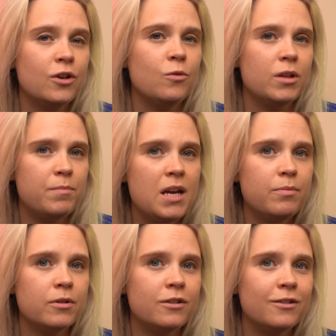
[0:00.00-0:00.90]
with
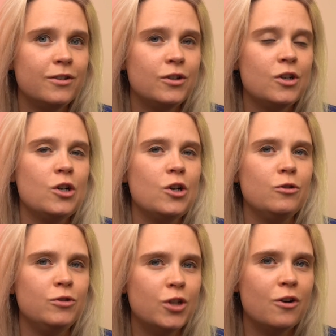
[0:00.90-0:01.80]
people who
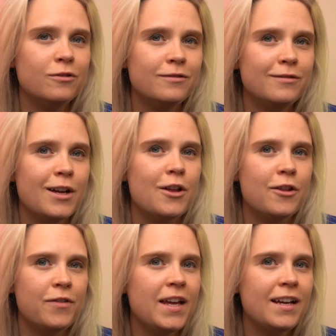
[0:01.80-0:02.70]
don't
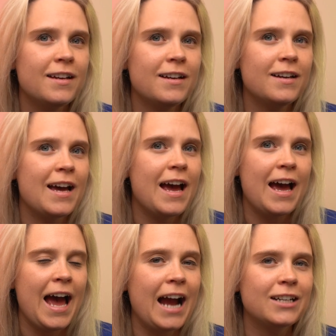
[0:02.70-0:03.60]
think,
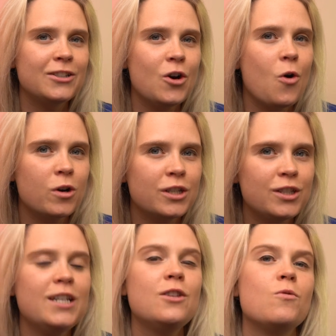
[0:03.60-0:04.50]
act, or
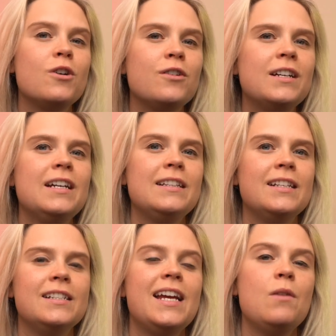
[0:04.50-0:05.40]
see the world the
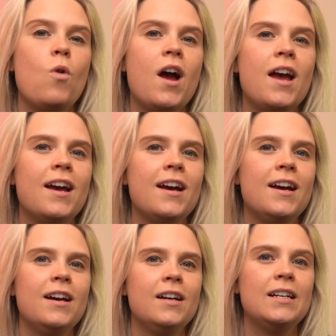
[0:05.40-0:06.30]
same way
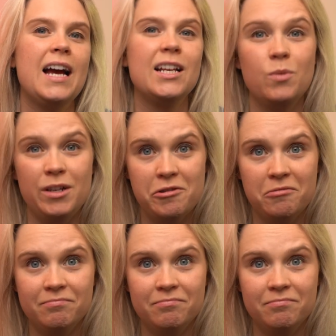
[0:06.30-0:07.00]
as we do.